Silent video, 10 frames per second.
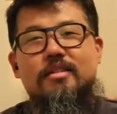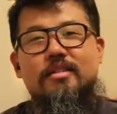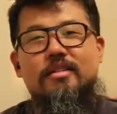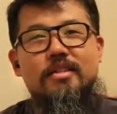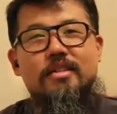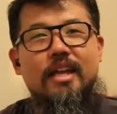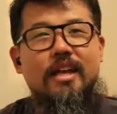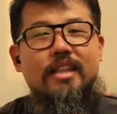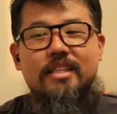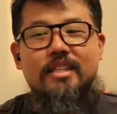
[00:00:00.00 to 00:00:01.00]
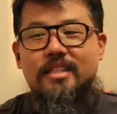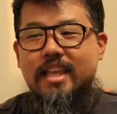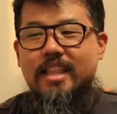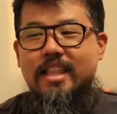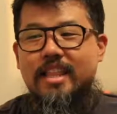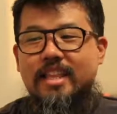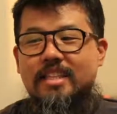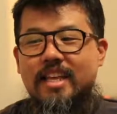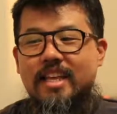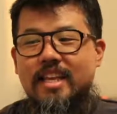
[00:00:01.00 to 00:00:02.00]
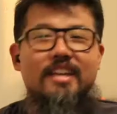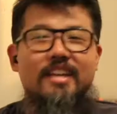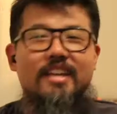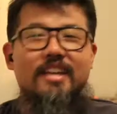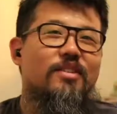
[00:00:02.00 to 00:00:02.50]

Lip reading: That's that's the